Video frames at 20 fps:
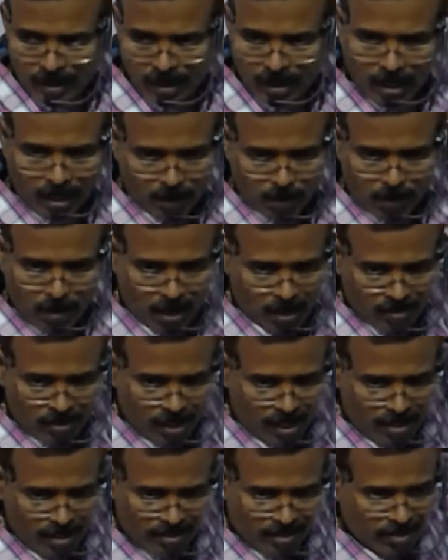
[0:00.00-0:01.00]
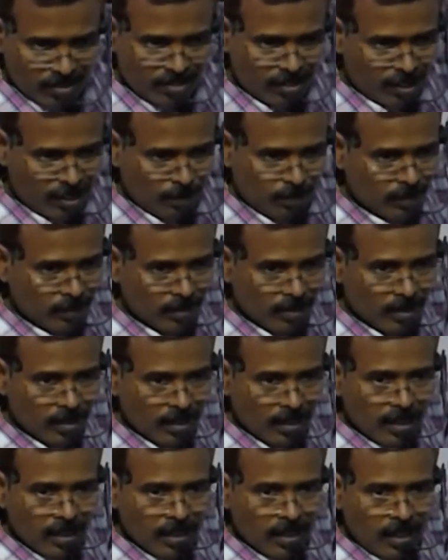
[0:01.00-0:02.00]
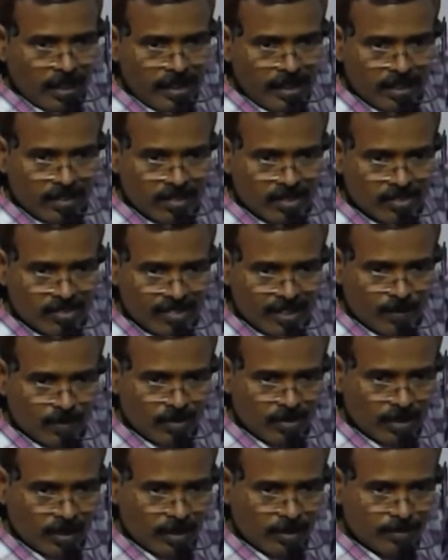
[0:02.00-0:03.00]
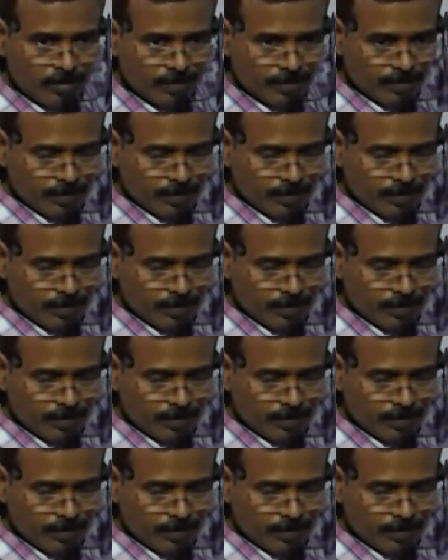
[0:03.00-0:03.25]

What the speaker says: Carboxylation step. Clear these steps now?